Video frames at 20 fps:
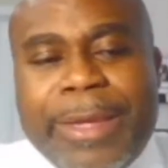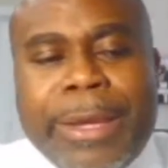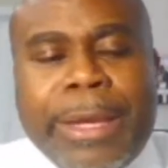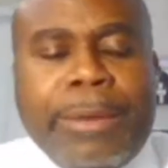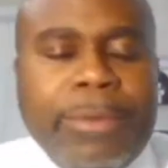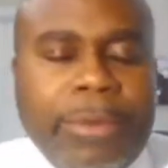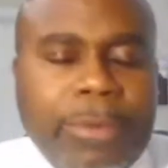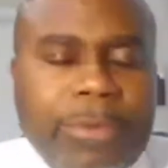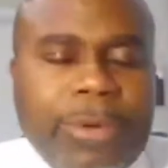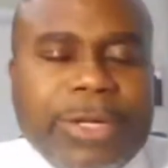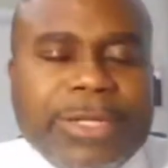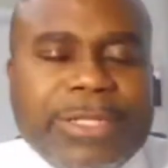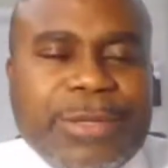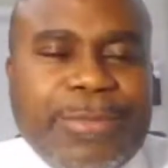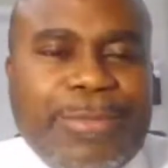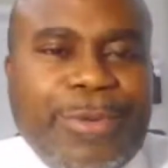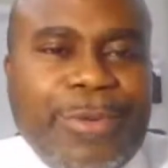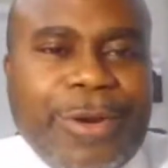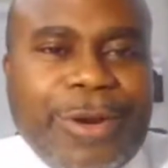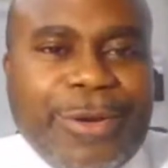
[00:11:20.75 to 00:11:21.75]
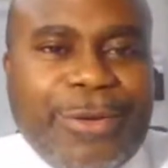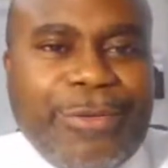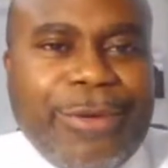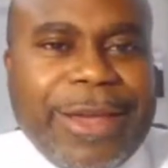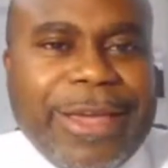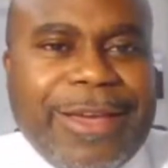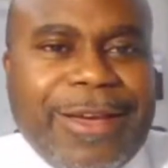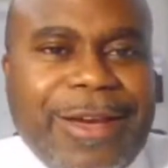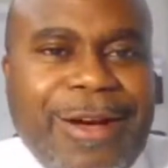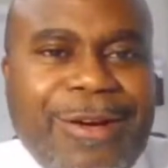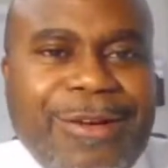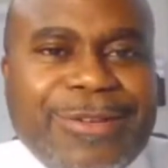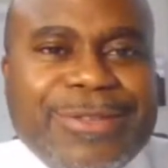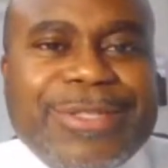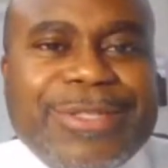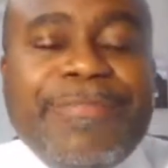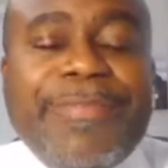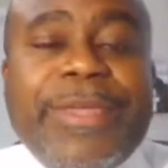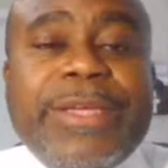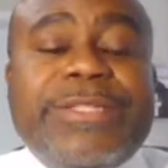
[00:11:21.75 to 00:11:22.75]
and we want to support a great
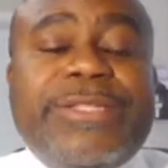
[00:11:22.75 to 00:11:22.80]
cause.